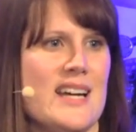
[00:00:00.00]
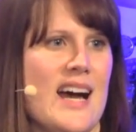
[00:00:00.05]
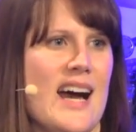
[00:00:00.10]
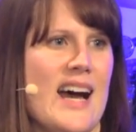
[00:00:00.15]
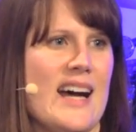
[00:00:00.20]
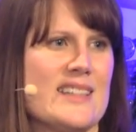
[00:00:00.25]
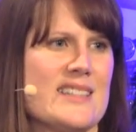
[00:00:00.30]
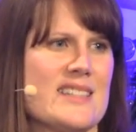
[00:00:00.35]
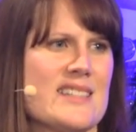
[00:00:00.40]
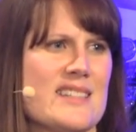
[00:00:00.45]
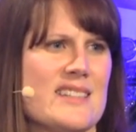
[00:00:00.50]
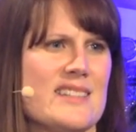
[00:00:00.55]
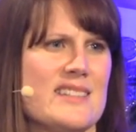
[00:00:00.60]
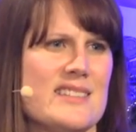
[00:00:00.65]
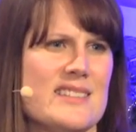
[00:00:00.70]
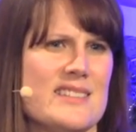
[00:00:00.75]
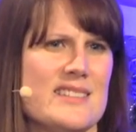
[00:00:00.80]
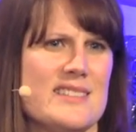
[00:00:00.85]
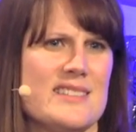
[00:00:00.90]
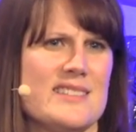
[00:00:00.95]
And
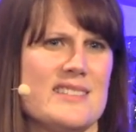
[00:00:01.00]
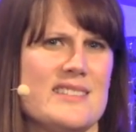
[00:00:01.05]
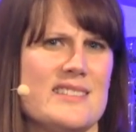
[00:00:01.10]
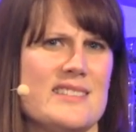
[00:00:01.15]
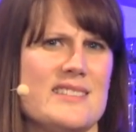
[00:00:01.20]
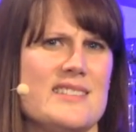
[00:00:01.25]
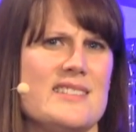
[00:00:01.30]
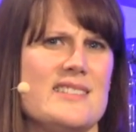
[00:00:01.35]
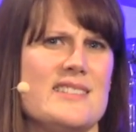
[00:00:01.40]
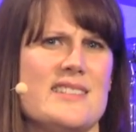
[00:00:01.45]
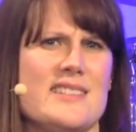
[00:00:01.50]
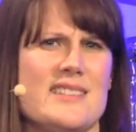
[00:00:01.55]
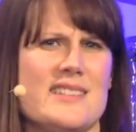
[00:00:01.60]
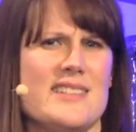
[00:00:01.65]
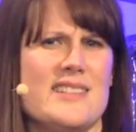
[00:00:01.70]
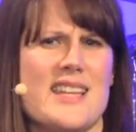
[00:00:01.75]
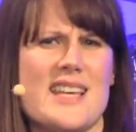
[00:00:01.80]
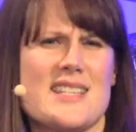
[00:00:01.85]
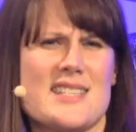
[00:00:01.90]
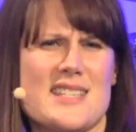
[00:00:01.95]

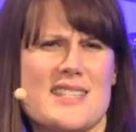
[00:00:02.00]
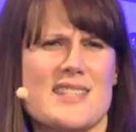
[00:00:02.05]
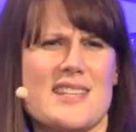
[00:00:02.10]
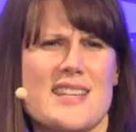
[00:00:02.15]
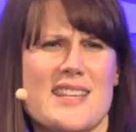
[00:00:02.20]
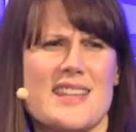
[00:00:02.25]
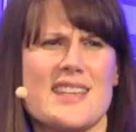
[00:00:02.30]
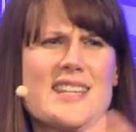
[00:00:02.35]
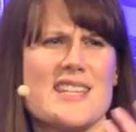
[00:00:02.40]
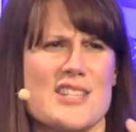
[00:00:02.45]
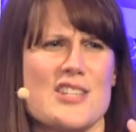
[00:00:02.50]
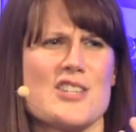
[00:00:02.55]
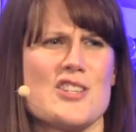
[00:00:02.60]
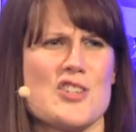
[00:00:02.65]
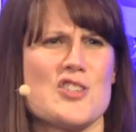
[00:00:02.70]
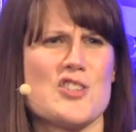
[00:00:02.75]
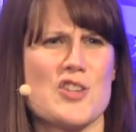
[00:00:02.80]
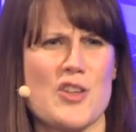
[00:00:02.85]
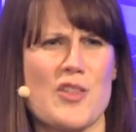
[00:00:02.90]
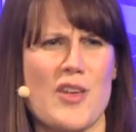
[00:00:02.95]
let's listen
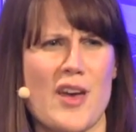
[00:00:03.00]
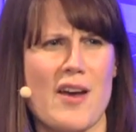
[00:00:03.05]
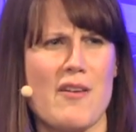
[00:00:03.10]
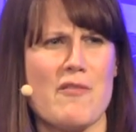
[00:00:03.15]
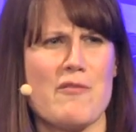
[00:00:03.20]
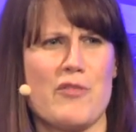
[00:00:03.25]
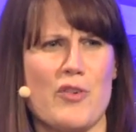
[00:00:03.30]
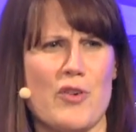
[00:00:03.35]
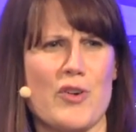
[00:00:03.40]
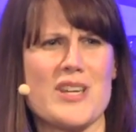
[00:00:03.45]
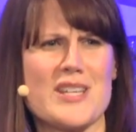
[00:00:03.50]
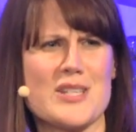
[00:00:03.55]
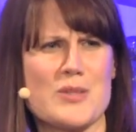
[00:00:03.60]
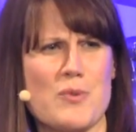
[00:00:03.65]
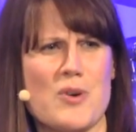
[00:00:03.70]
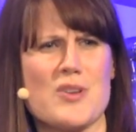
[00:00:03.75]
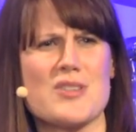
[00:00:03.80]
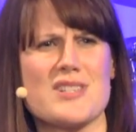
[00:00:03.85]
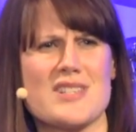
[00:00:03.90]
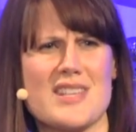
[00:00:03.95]
to the voice.
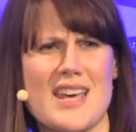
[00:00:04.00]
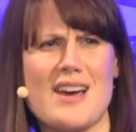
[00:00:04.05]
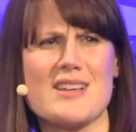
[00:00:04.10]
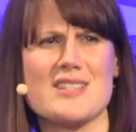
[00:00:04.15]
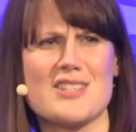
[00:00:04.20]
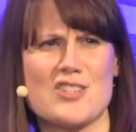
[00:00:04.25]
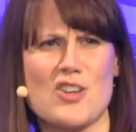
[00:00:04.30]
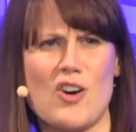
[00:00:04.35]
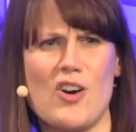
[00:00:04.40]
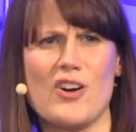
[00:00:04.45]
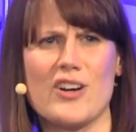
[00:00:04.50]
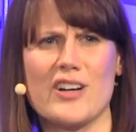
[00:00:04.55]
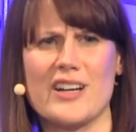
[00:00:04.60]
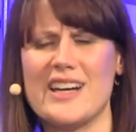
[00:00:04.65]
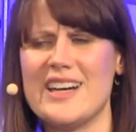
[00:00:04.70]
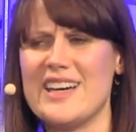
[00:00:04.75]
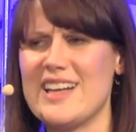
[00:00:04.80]
What's that song?